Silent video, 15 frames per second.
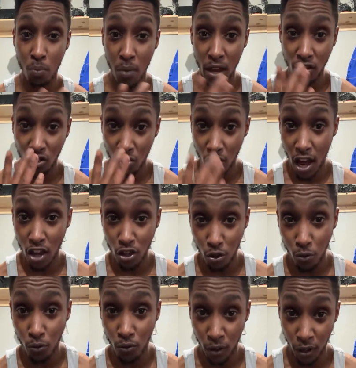based on how
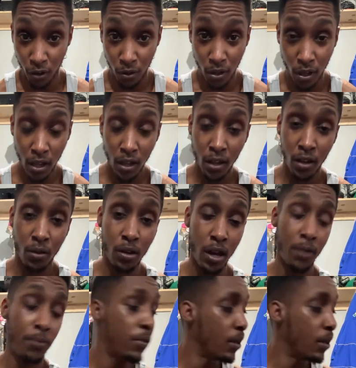you feel. Okay?